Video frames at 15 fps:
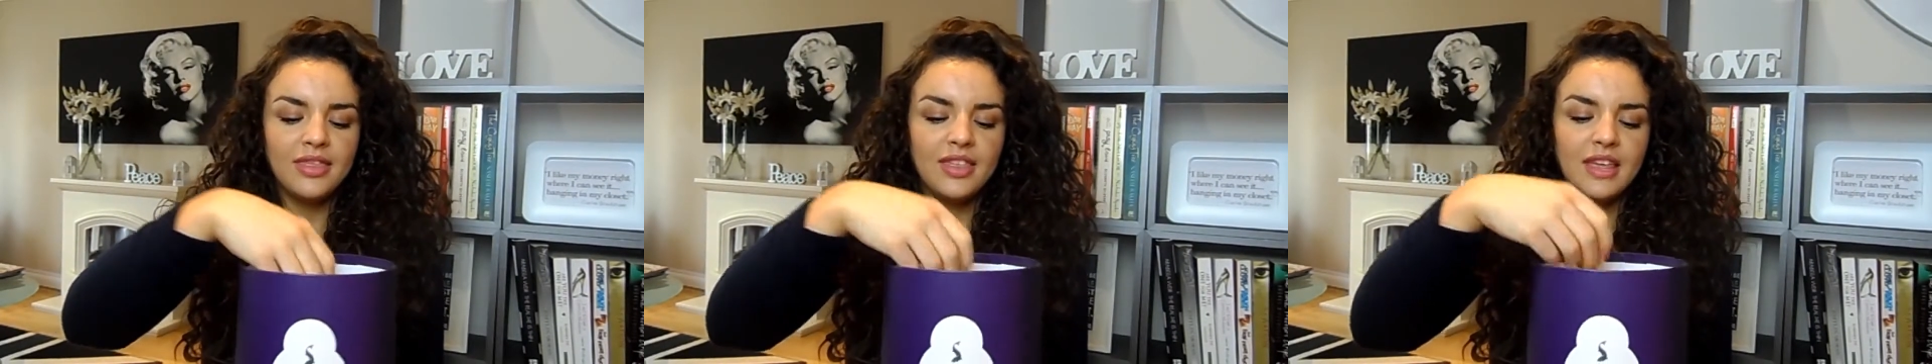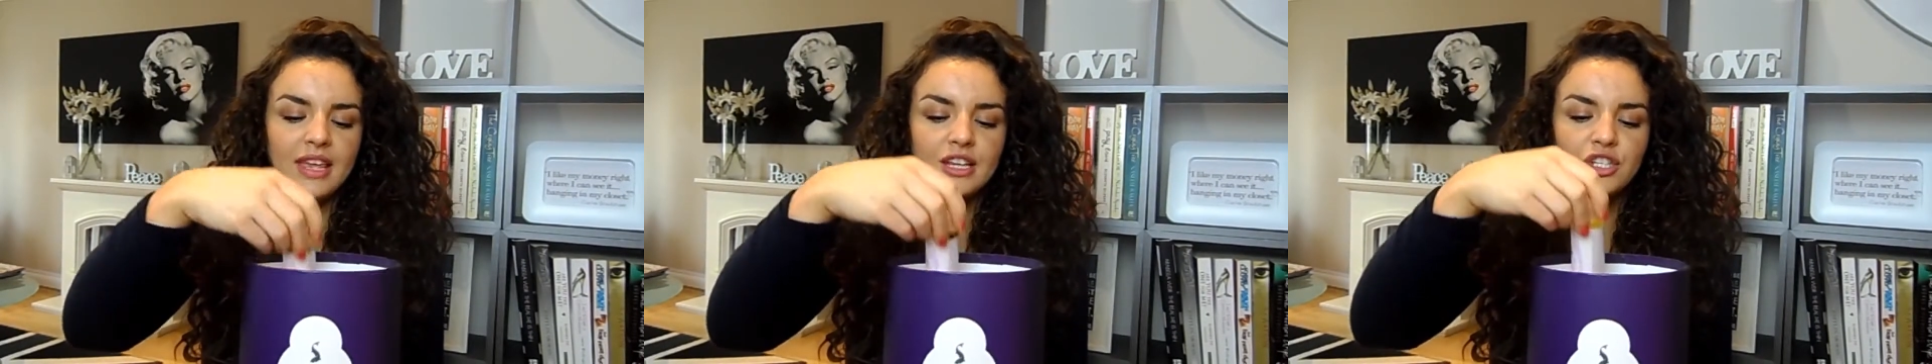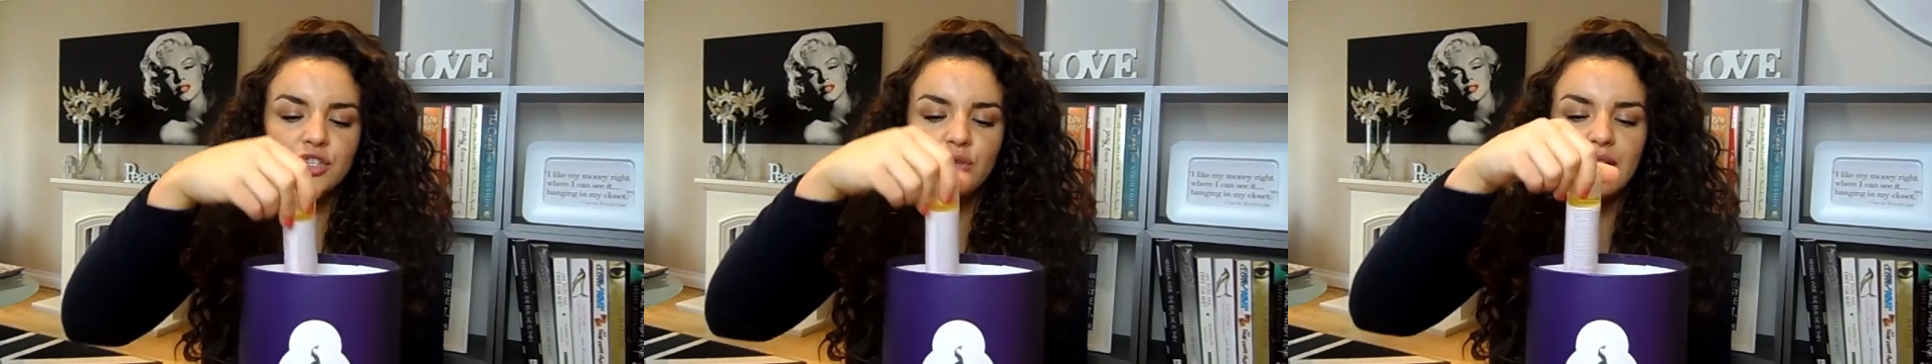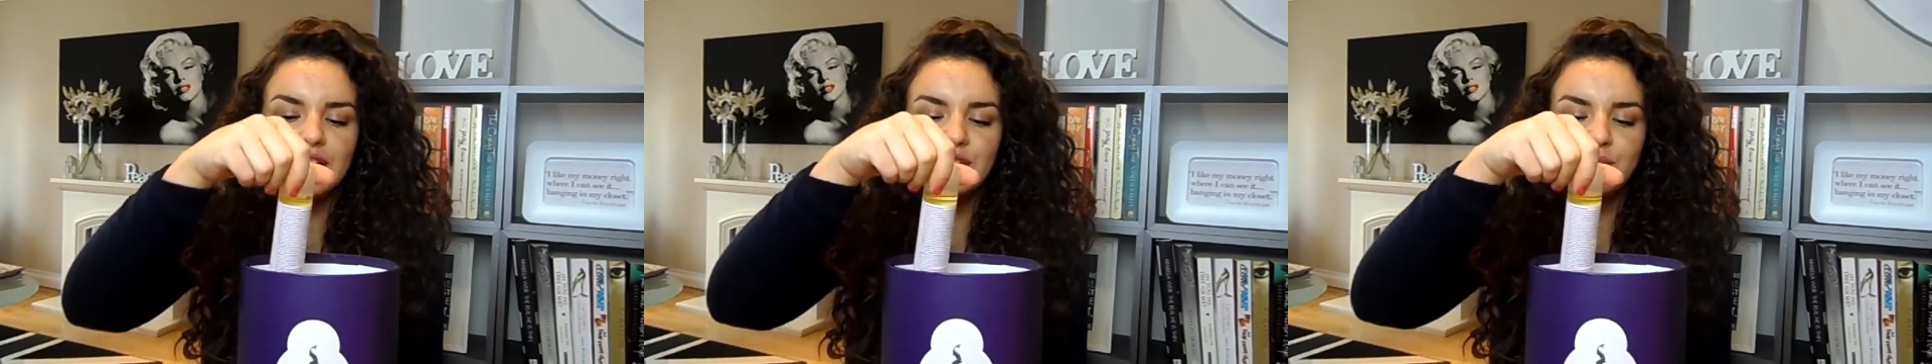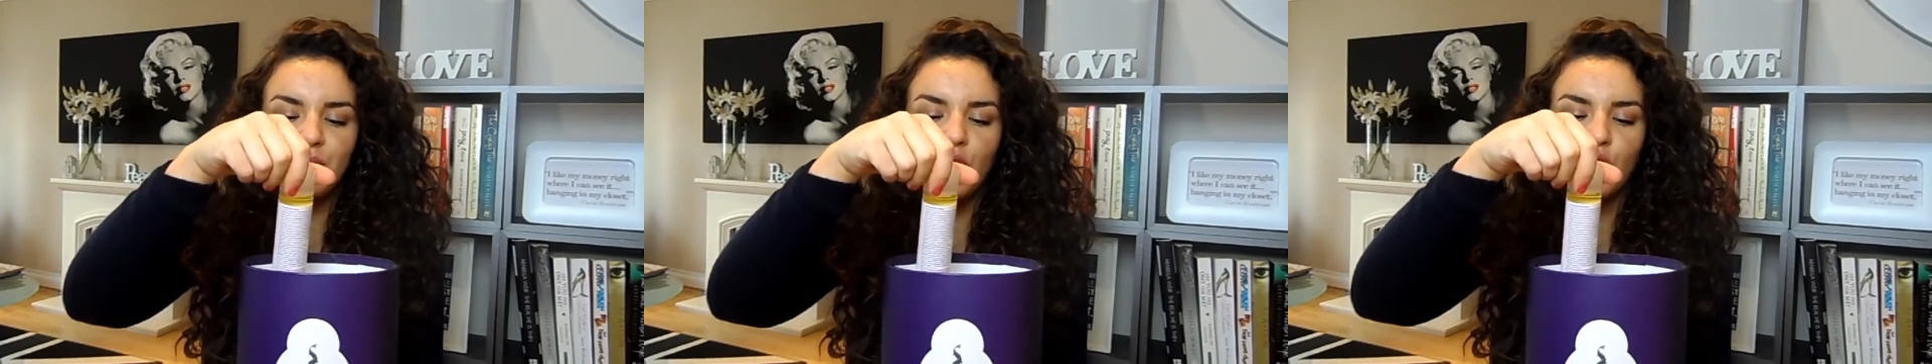the
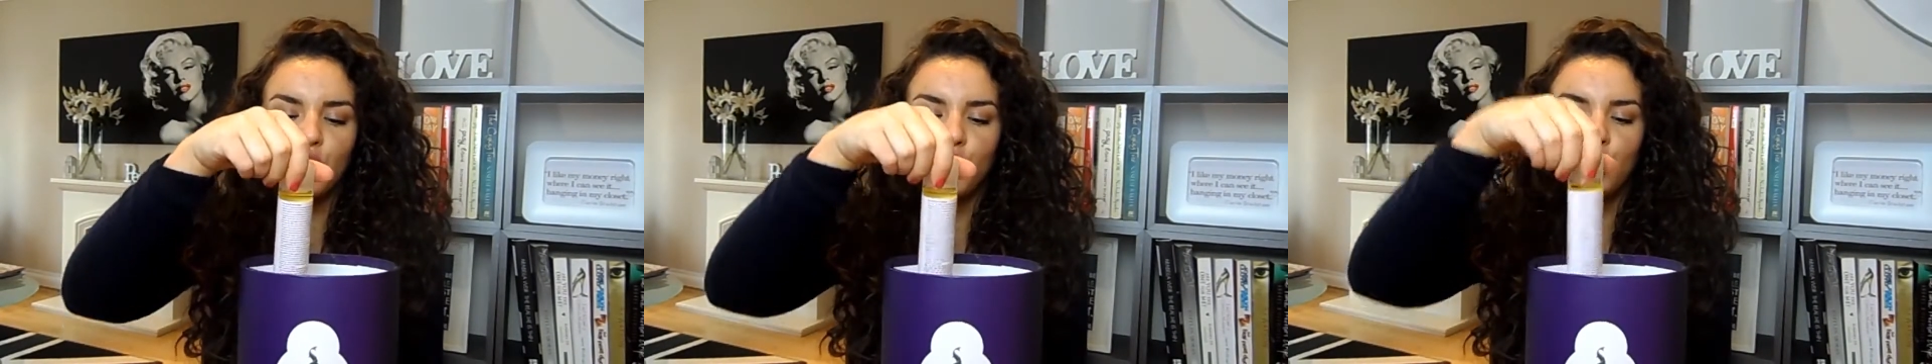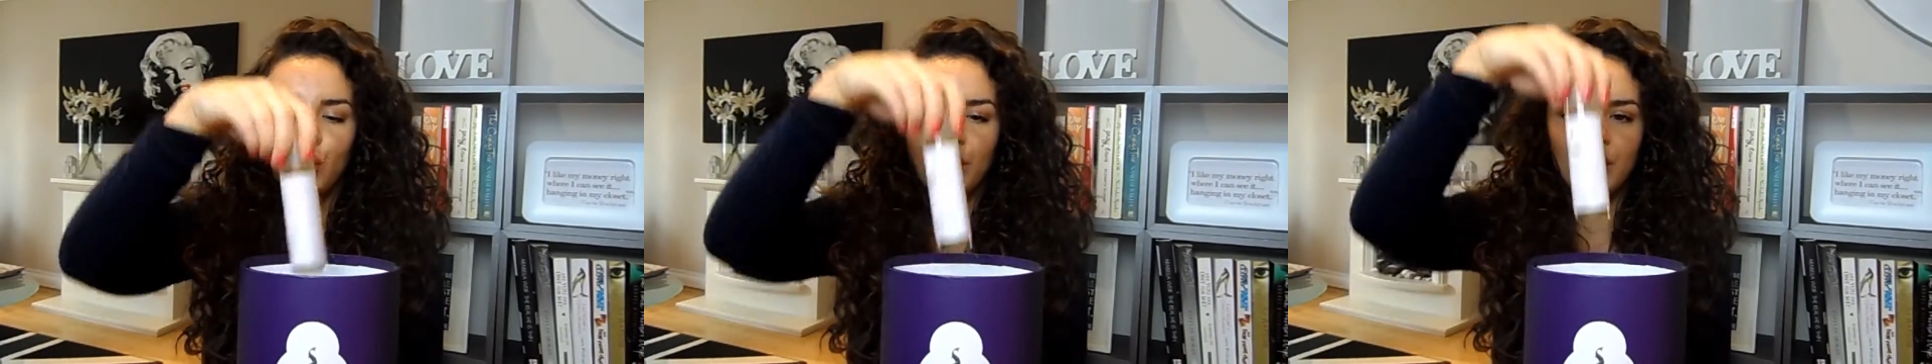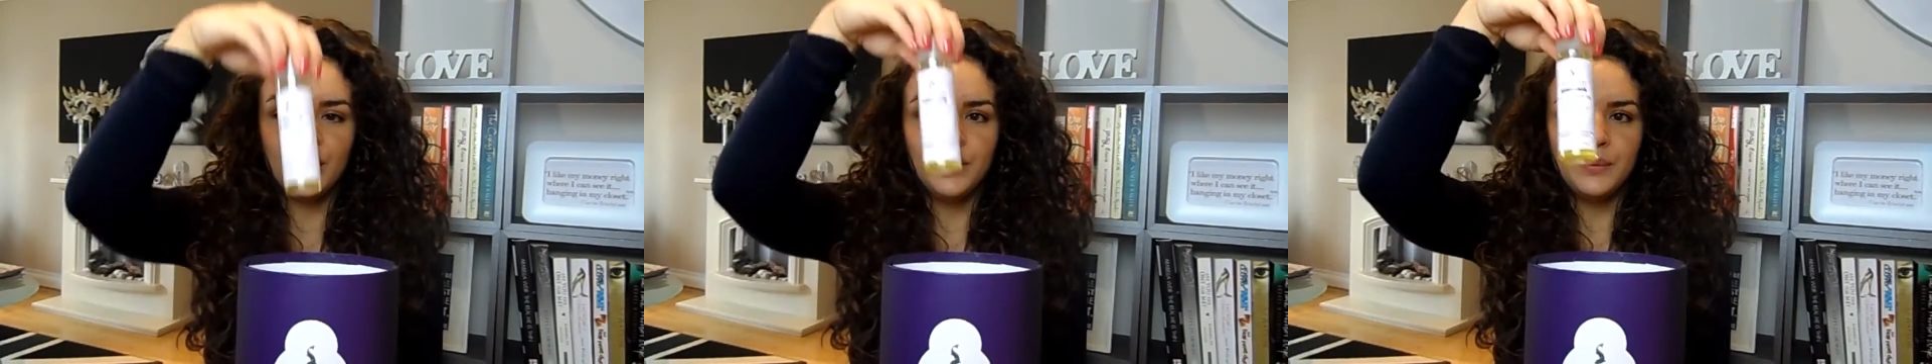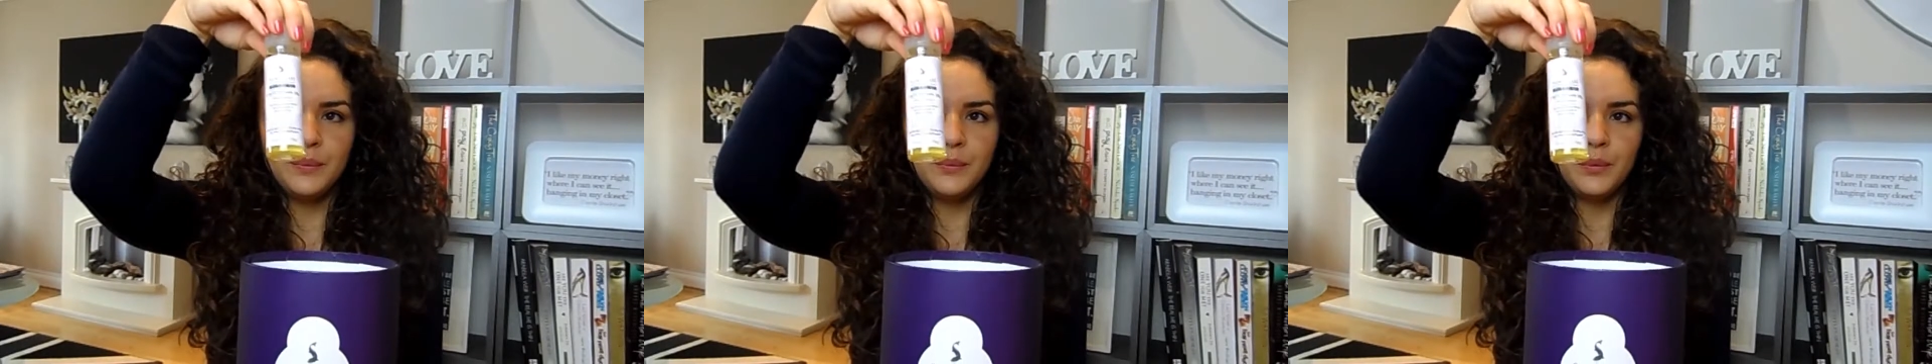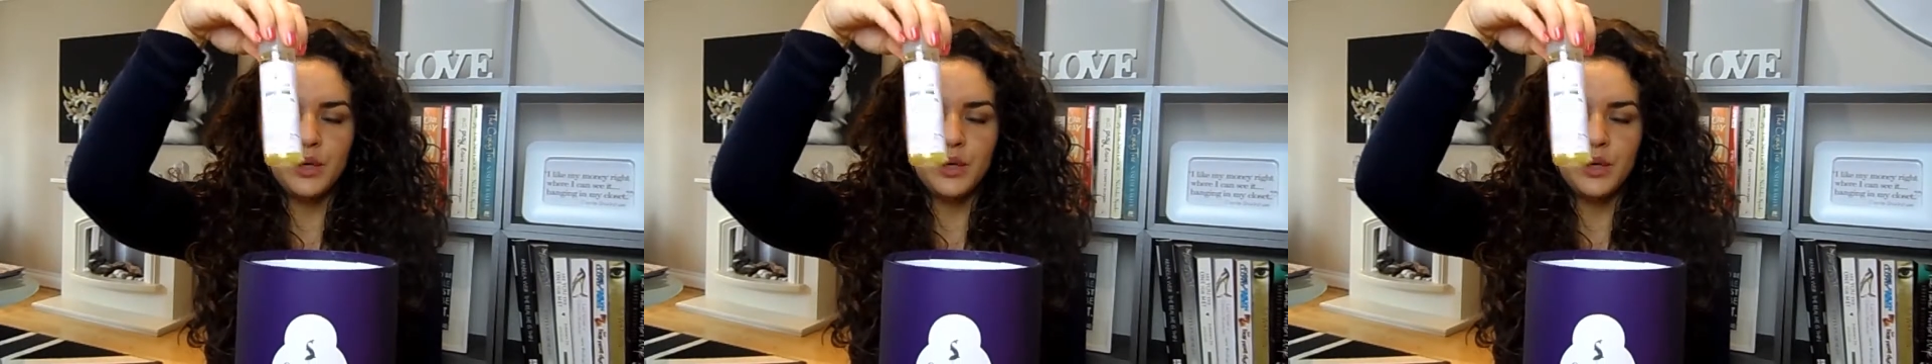stretch mark oil